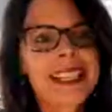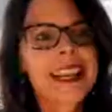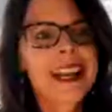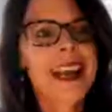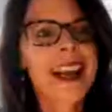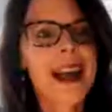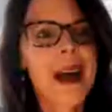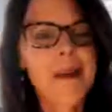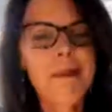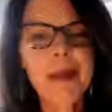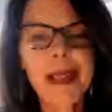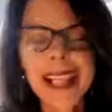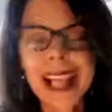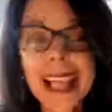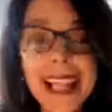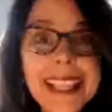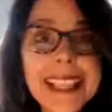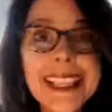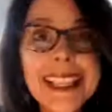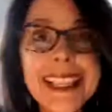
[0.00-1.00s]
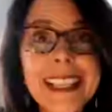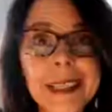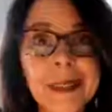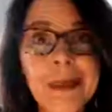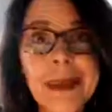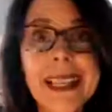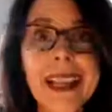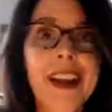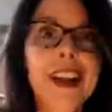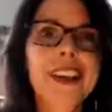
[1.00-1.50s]
But hey, here
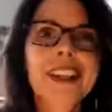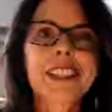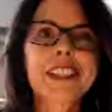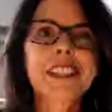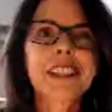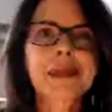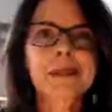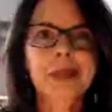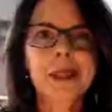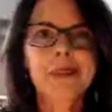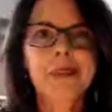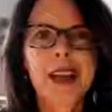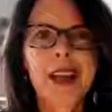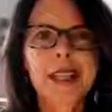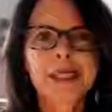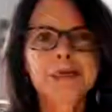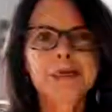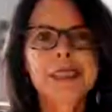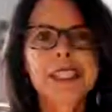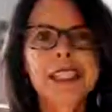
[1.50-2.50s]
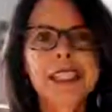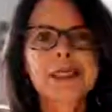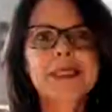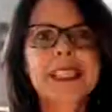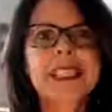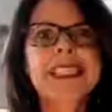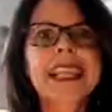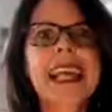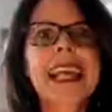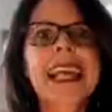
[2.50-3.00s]
we are, super fun. So
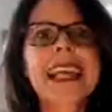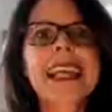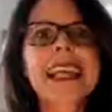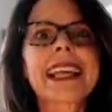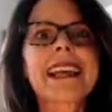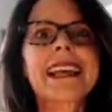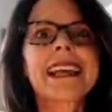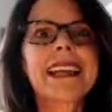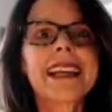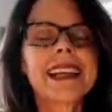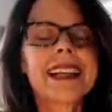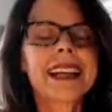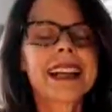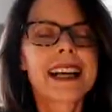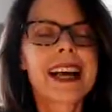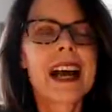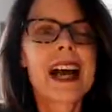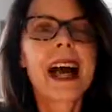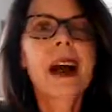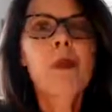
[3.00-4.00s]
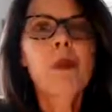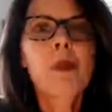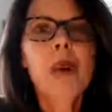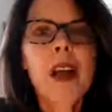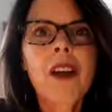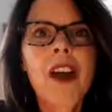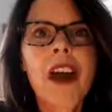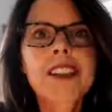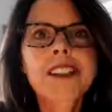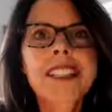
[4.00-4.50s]
today,
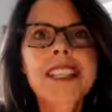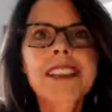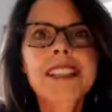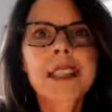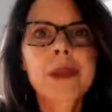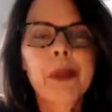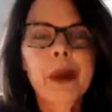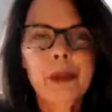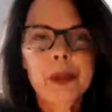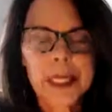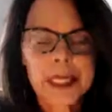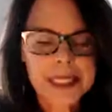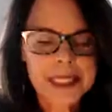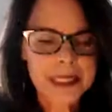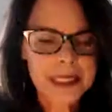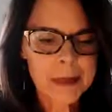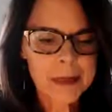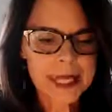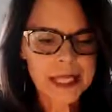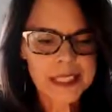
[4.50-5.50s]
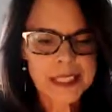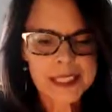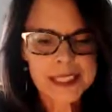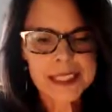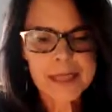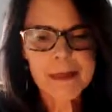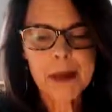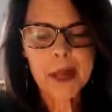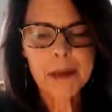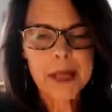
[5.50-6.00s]
I'll tell you what we're going to talk about in just
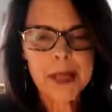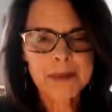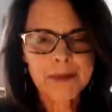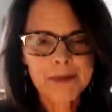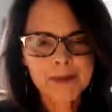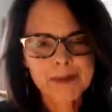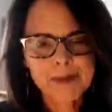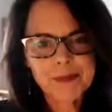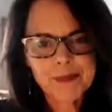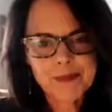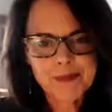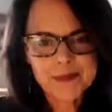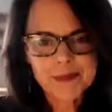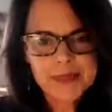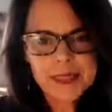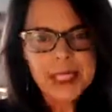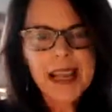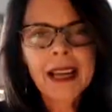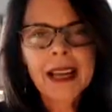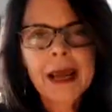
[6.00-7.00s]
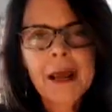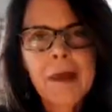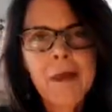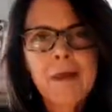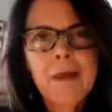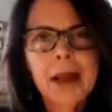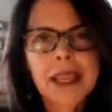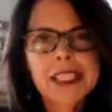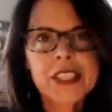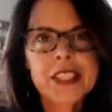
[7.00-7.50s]
a moment.
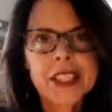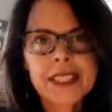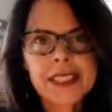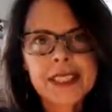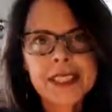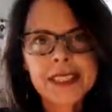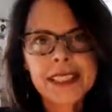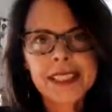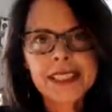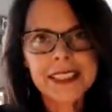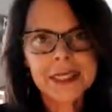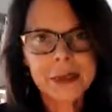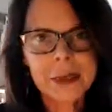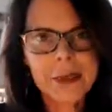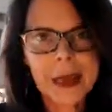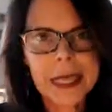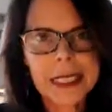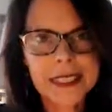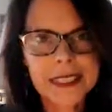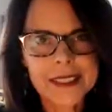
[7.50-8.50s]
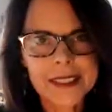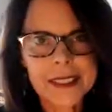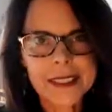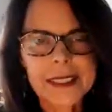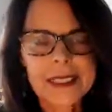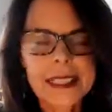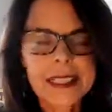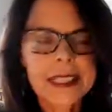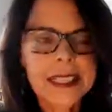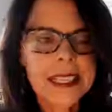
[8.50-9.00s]
But just as a reminder,
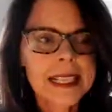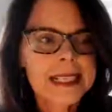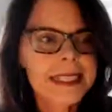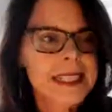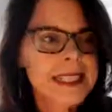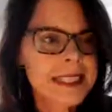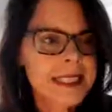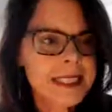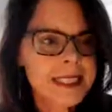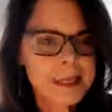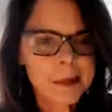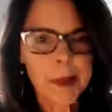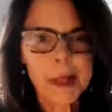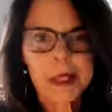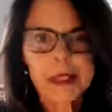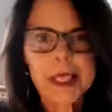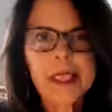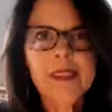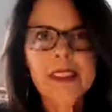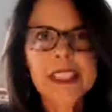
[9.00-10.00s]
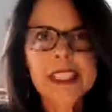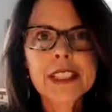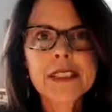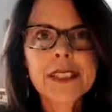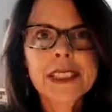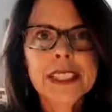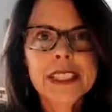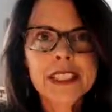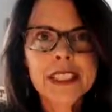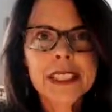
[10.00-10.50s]
this is part of a new
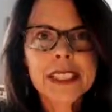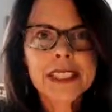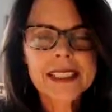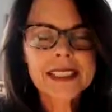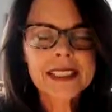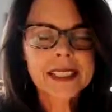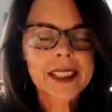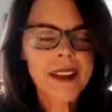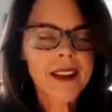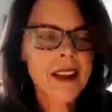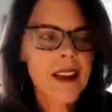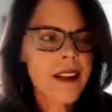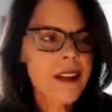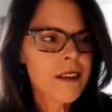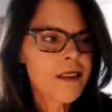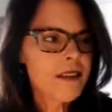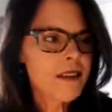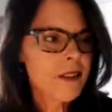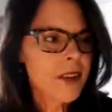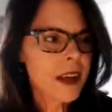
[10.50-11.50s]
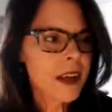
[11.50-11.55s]
series of